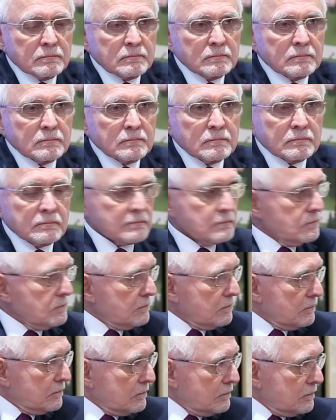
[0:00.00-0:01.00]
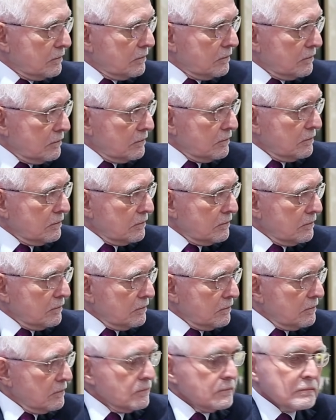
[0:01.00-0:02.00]
He just reacted.
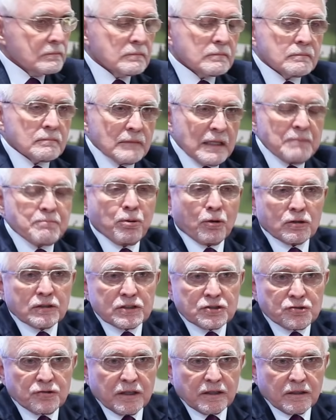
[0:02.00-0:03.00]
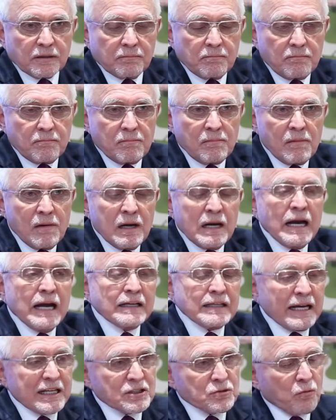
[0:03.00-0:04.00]
He pulled the trigger.
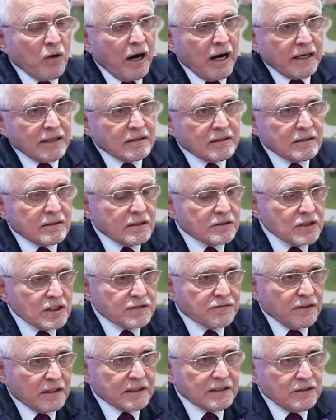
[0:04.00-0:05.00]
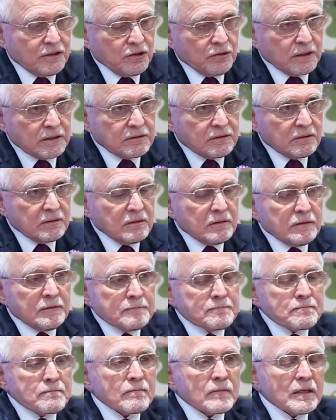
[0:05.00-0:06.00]
And that's why you just fucking do it.
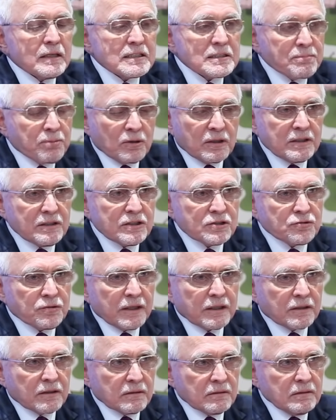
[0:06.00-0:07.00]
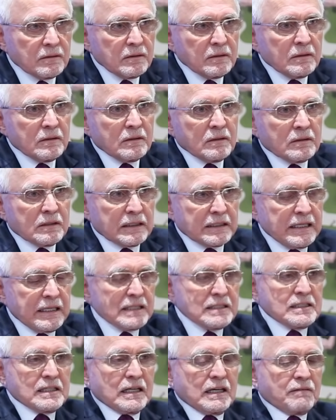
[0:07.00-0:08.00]
It's pulling the trigger. The
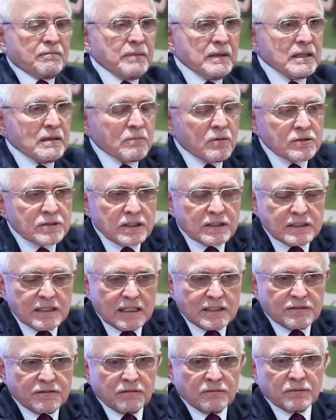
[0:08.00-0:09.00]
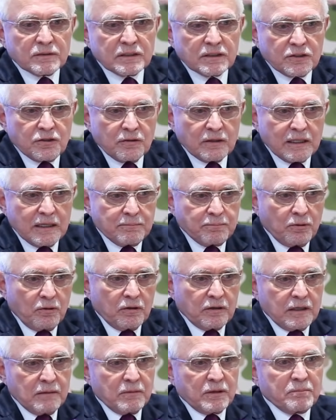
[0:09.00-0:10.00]
kids that have been the most successful with the QLA
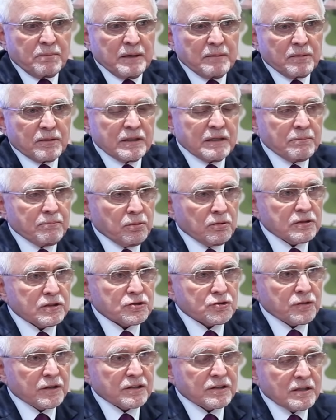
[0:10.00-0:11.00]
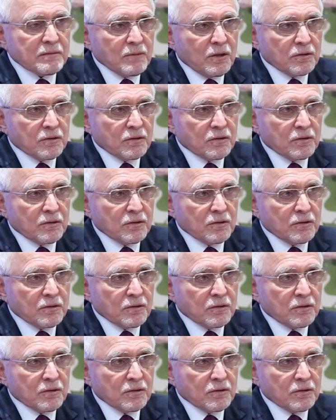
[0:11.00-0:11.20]
program are people that pull the trigger the